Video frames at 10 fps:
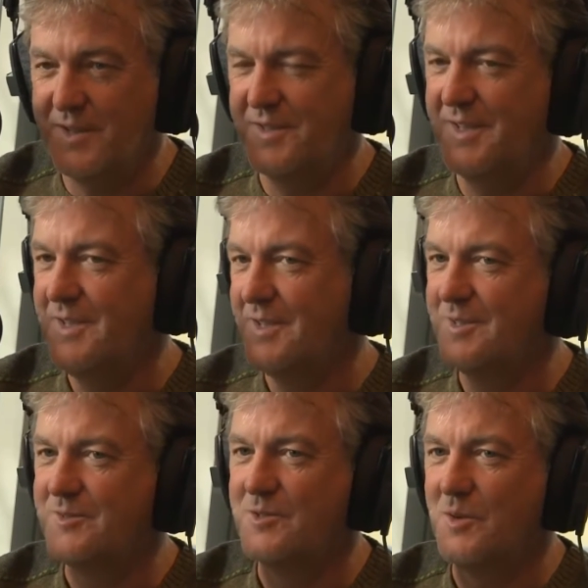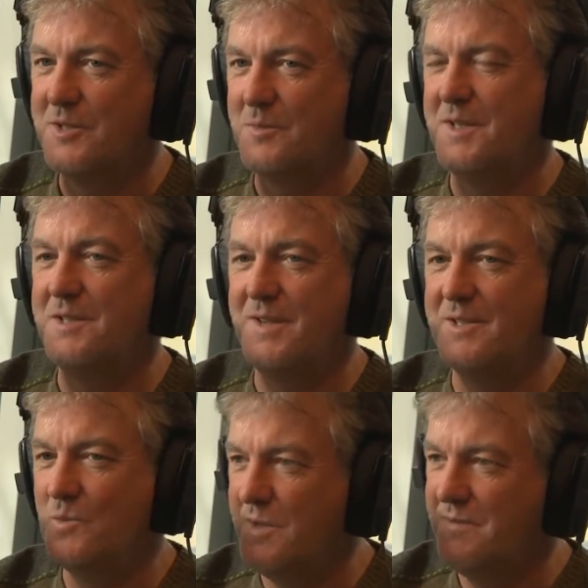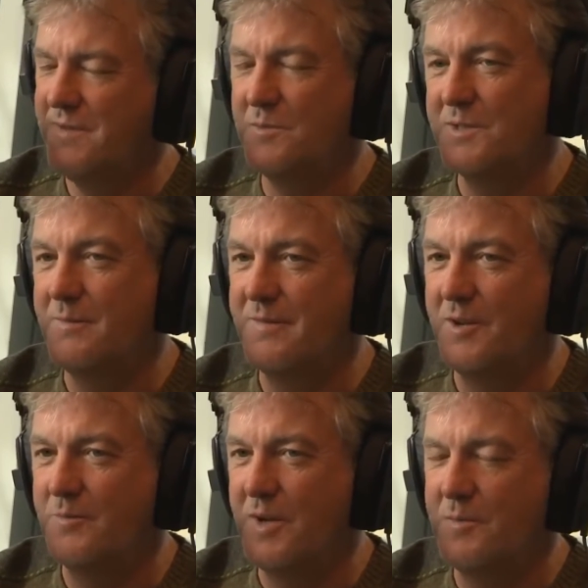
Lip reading: I think quite a bit of it, and we filmed some of it on